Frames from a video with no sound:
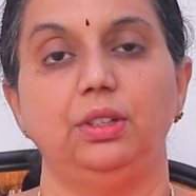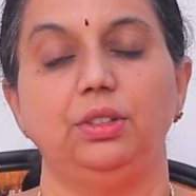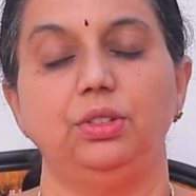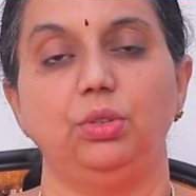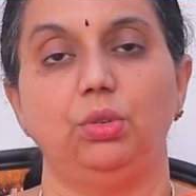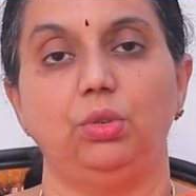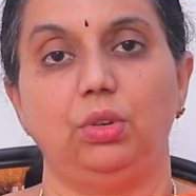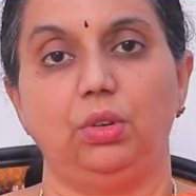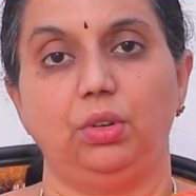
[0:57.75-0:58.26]

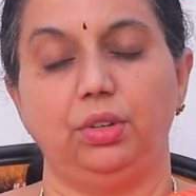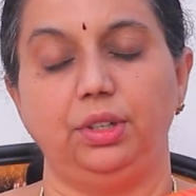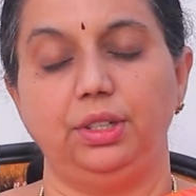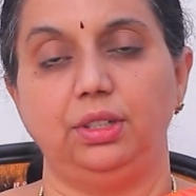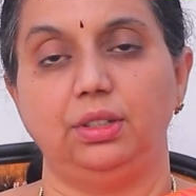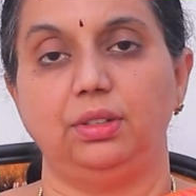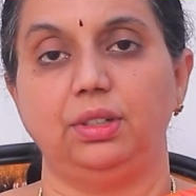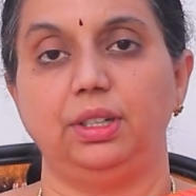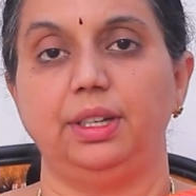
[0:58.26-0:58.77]
So or
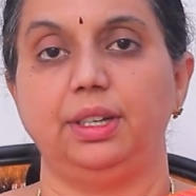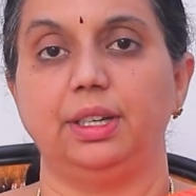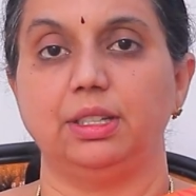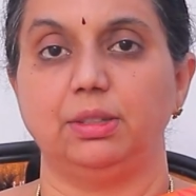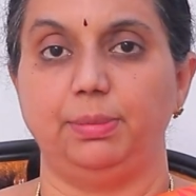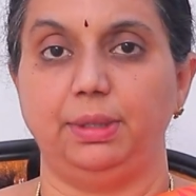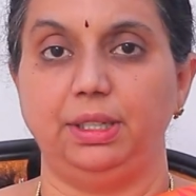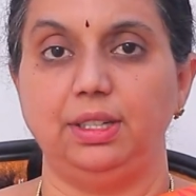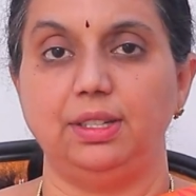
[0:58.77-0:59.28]
a
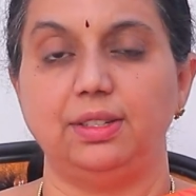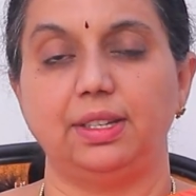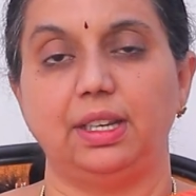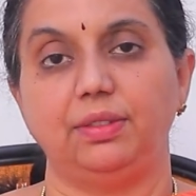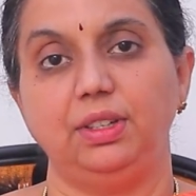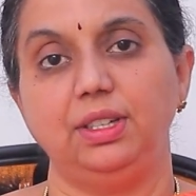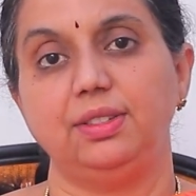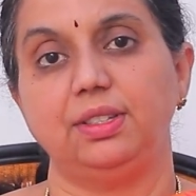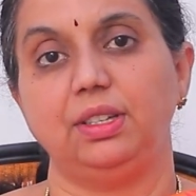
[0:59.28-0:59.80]
husband is
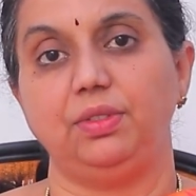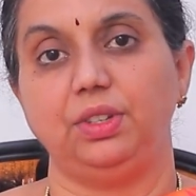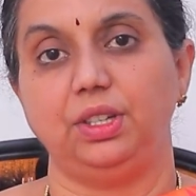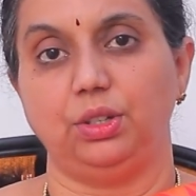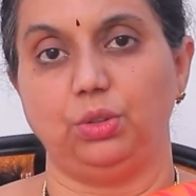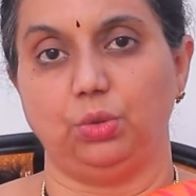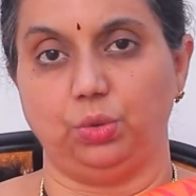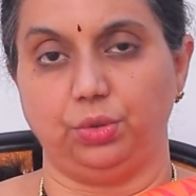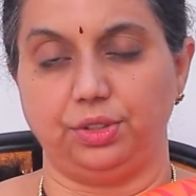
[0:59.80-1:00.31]
having
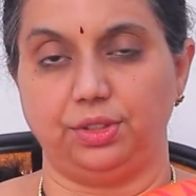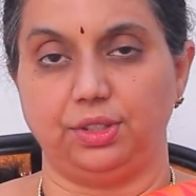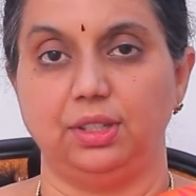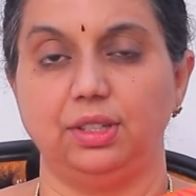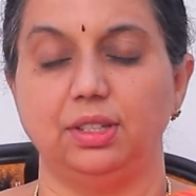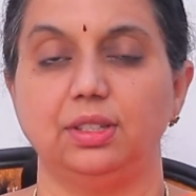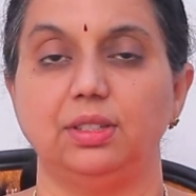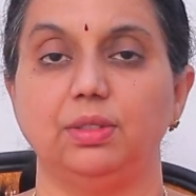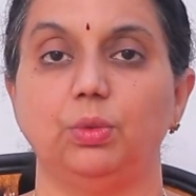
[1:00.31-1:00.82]
severe oats.
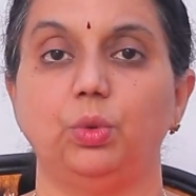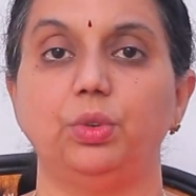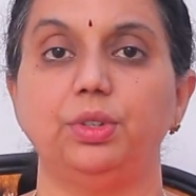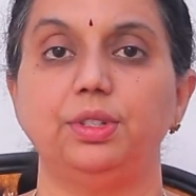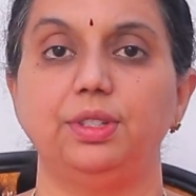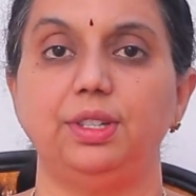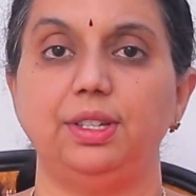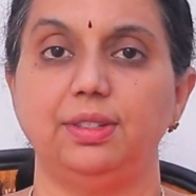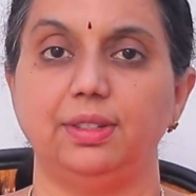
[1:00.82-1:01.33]

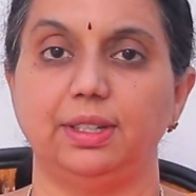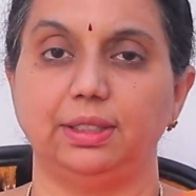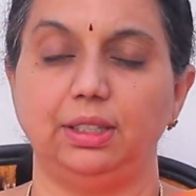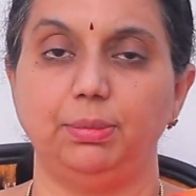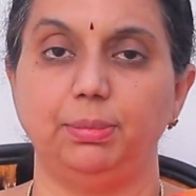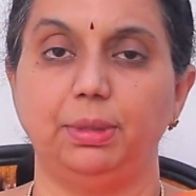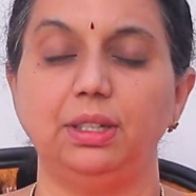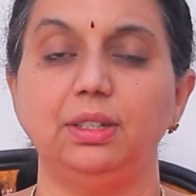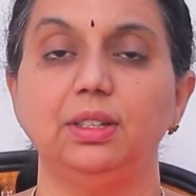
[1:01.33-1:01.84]
Oats is
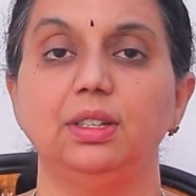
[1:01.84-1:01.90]
nothing but